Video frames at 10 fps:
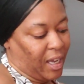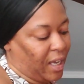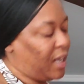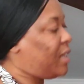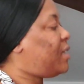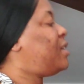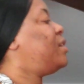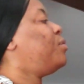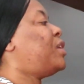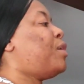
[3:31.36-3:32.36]
And
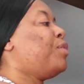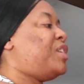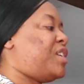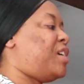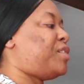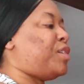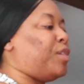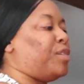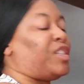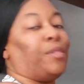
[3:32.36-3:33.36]
when I reached out to
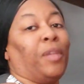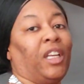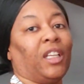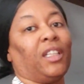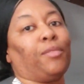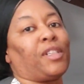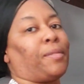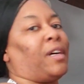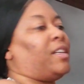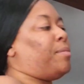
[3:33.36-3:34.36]
her, she immediately
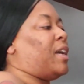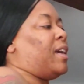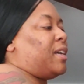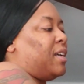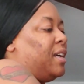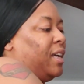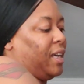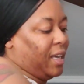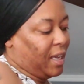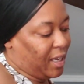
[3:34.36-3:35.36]
responded back,
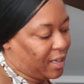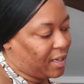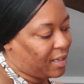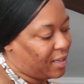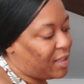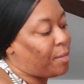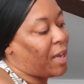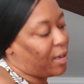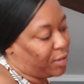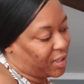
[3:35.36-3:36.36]
and the
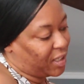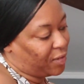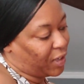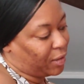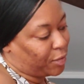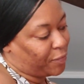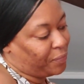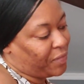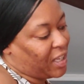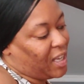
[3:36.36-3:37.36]
bag was still available.
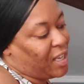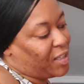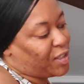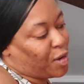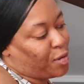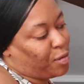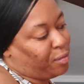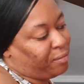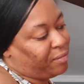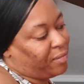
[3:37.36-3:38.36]

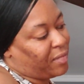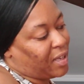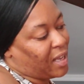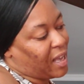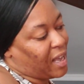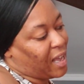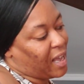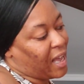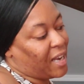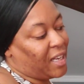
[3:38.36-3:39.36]
So
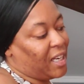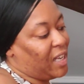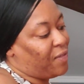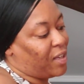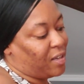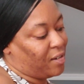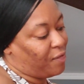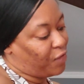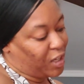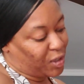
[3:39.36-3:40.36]
I didn't even
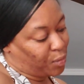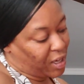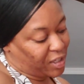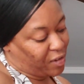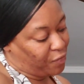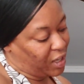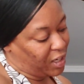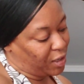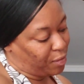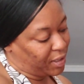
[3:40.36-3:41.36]
finish watching the
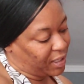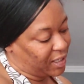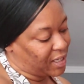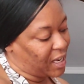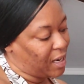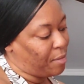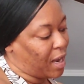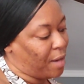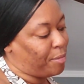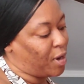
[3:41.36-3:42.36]
video at that time.
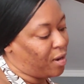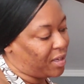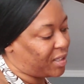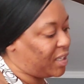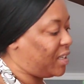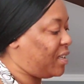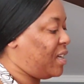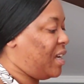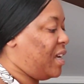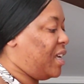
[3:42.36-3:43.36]
I paused it,
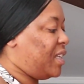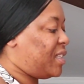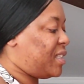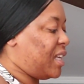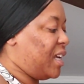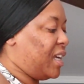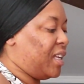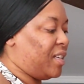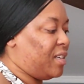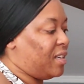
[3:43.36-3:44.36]

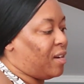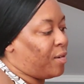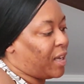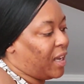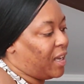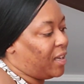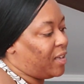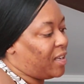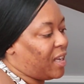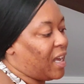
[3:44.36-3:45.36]
said,
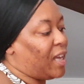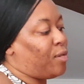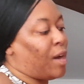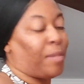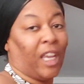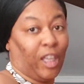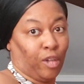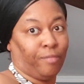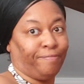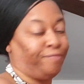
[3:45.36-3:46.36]
okay, how do I pay
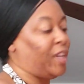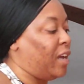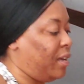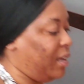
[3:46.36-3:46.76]
you?